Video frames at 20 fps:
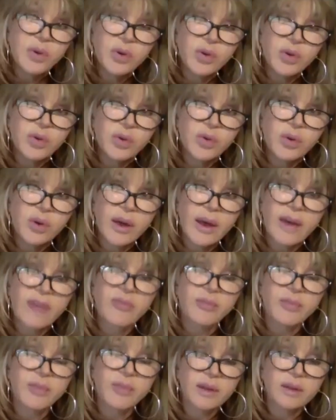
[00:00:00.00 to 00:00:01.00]
who
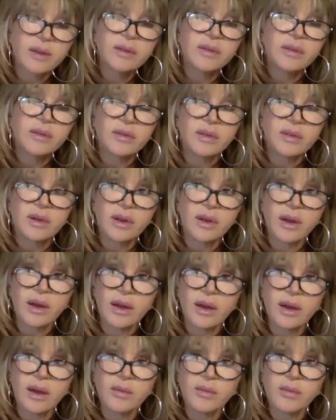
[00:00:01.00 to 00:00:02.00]
have been
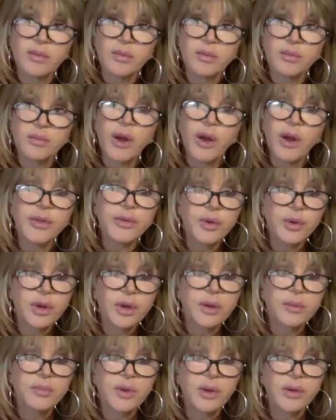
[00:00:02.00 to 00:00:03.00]
brought through
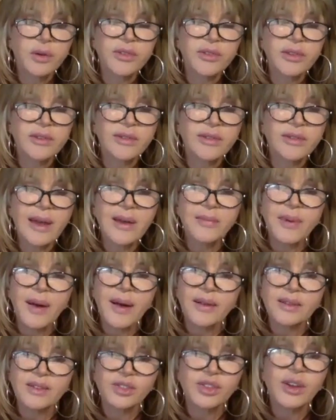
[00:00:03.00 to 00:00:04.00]
hypnosis, I
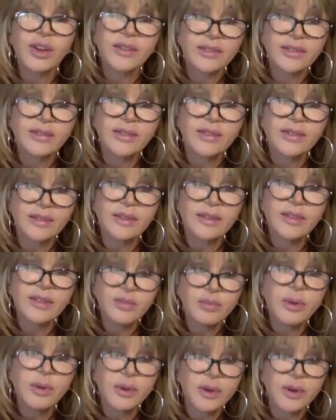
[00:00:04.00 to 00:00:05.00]
apologize, the leaf
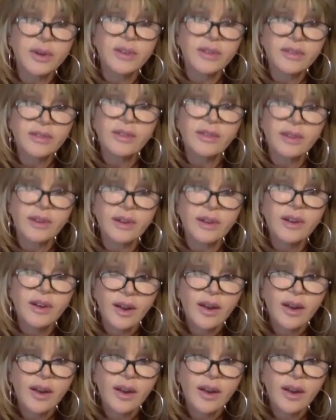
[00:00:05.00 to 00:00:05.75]
blower is here.